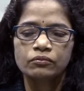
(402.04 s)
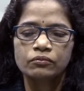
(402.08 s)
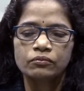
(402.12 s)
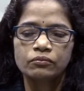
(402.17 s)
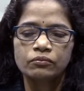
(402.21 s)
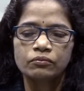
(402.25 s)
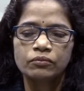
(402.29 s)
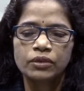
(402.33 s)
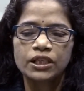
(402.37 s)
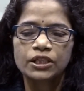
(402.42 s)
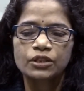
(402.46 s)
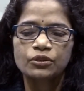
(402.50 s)

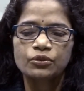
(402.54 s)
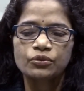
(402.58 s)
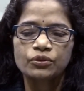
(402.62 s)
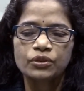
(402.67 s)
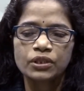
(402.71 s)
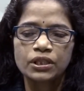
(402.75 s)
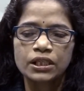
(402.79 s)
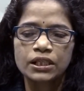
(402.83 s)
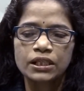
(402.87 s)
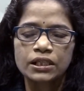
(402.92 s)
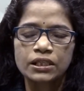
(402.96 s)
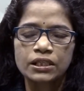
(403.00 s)
Basu
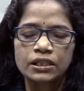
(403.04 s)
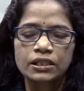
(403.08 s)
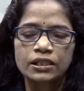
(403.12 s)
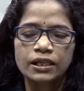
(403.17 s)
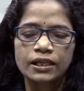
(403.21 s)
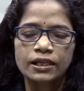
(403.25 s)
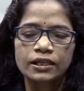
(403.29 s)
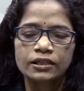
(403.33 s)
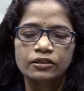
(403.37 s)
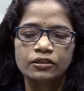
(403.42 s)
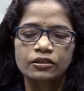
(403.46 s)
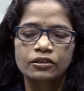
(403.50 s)
says
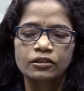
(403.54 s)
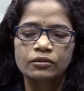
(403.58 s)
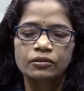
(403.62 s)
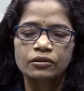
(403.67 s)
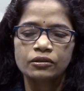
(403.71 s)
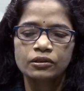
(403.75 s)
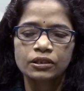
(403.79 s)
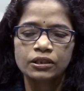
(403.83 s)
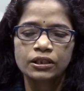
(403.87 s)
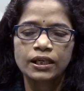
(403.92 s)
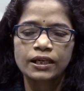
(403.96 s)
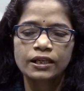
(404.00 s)
that,
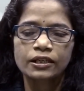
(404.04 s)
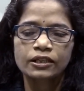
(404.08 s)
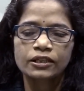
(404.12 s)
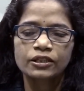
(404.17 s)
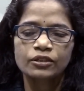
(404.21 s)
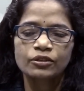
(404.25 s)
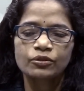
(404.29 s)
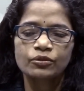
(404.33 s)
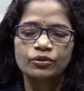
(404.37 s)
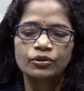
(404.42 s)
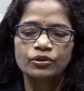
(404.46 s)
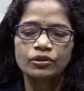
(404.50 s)
or he
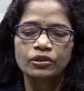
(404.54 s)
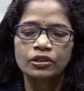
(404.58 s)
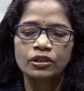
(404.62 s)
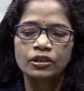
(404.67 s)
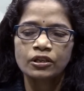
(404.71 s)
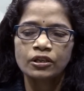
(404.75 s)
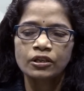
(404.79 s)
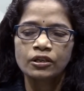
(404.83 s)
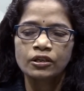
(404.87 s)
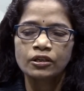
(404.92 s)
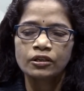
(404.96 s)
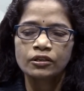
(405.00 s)
argues
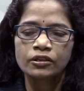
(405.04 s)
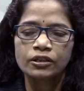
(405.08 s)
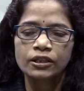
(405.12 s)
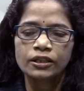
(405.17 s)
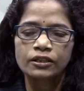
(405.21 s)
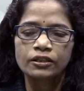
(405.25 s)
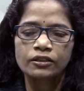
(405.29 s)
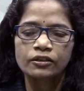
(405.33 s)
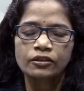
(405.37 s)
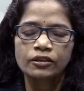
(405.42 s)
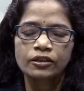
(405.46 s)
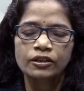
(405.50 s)
that
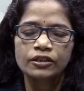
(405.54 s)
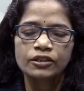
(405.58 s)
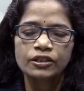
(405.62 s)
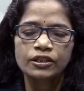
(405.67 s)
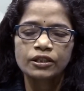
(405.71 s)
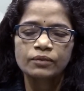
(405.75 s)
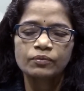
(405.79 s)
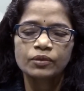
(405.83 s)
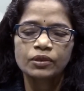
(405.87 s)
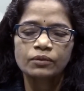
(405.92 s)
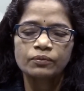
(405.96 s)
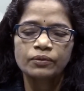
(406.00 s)
the
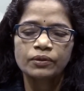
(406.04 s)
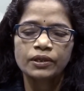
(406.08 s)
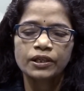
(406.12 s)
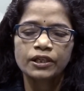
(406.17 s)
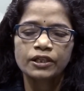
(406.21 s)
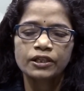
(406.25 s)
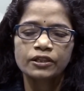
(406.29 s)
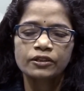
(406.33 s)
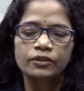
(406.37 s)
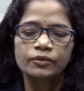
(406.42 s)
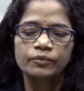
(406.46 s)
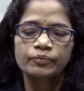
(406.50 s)
concept of
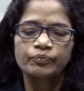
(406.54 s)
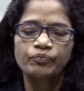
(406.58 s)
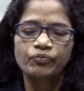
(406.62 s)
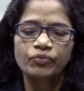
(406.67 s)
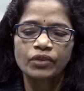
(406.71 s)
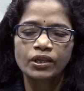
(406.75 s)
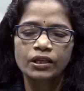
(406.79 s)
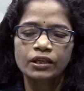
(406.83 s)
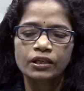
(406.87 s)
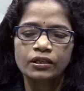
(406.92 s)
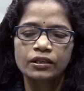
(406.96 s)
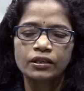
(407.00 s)
health
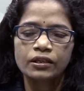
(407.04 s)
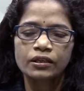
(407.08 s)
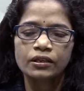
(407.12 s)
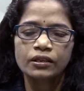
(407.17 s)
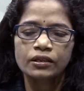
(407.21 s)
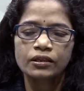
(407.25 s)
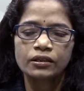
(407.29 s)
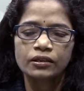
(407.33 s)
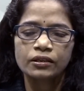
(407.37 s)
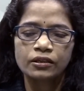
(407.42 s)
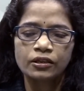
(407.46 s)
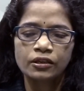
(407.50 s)

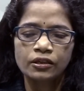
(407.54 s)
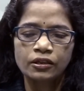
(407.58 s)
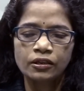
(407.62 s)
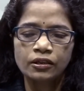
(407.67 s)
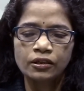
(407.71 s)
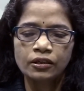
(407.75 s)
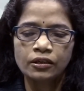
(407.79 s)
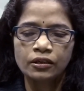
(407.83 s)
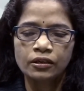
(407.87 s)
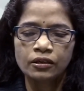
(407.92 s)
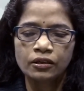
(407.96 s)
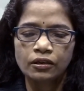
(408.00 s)
in
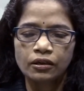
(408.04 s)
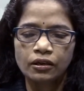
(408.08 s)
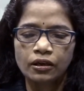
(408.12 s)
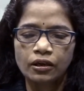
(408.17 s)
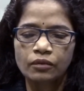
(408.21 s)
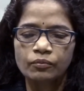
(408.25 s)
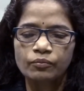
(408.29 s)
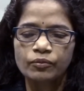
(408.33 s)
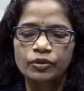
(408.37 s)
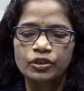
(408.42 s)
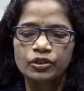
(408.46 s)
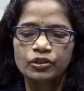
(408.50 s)

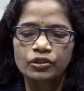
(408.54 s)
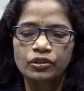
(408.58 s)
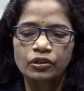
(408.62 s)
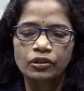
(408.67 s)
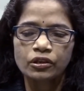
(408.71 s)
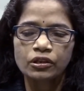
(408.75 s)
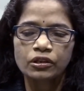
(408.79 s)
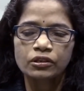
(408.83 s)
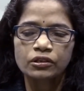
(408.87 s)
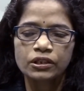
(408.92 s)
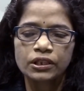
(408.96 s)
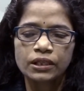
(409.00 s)
almost
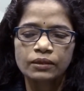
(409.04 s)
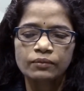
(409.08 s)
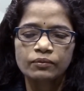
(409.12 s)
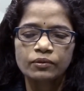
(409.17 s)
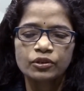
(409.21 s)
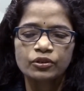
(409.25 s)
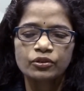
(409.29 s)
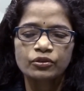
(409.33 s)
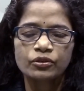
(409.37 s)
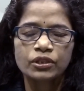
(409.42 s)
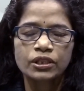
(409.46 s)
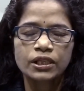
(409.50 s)
all the tribal
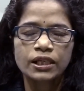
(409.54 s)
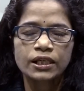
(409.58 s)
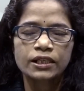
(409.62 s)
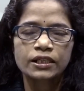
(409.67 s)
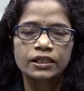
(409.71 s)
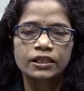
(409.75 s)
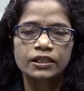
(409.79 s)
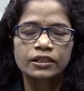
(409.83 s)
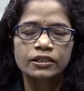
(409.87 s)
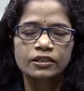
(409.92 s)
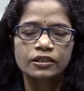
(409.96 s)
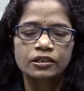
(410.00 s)

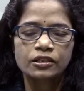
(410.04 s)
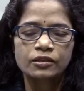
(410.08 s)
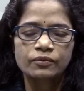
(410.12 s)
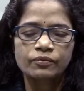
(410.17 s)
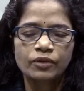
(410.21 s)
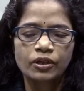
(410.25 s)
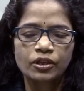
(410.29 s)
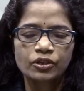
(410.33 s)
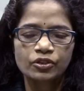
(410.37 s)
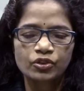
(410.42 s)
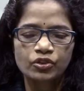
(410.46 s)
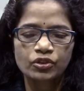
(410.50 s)
societies is
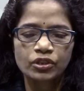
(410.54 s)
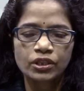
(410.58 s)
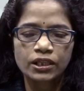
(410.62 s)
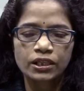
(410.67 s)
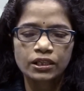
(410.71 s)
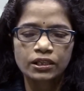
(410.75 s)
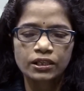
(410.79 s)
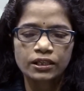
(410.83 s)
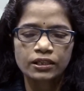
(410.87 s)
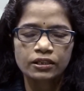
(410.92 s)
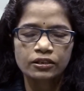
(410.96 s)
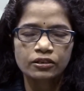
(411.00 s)
functional
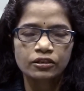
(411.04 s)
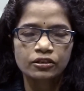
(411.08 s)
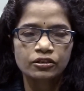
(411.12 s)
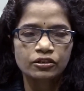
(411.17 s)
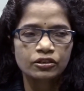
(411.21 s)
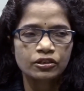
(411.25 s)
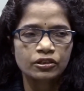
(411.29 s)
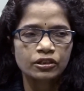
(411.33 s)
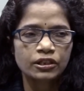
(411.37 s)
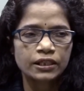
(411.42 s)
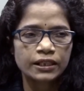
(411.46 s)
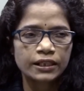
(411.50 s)
and
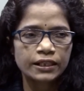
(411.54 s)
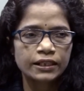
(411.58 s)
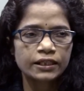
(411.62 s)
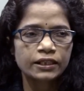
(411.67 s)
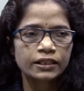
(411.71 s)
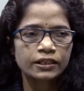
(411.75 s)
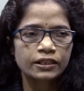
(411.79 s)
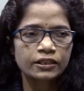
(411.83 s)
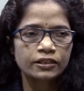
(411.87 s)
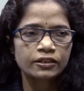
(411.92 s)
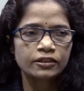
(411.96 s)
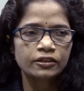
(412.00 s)
not
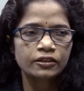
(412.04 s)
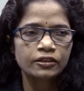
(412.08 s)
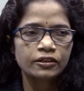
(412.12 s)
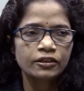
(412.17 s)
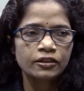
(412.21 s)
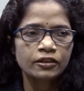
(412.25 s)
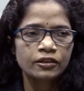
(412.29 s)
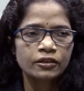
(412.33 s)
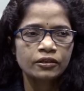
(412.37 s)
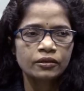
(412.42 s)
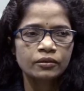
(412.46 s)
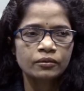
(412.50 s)
clinical,
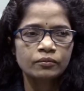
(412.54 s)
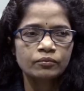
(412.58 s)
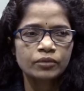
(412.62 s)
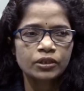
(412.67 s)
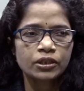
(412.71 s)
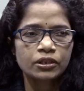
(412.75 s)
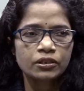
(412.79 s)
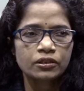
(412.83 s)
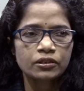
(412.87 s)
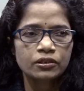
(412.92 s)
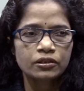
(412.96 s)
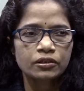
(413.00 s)

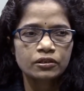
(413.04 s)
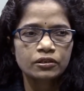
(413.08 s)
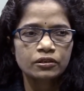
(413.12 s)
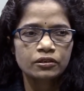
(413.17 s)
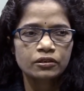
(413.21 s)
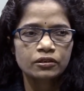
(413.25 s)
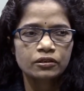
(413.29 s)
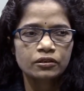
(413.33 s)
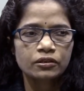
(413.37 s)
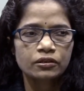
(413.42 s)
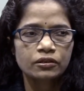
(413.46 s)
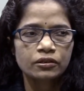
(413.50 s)
because
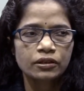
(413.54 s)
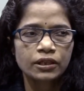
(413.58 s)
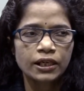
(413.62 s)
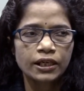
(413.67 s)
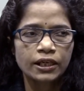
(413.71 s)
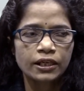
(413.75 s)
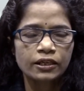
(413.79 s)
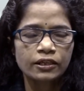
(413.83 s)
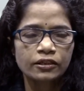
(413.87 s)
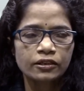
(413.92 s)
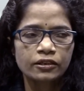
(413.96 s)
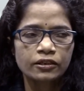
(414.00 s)

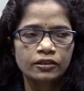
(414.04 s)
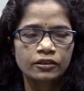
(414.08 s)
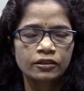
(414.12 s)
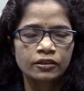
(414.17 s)
health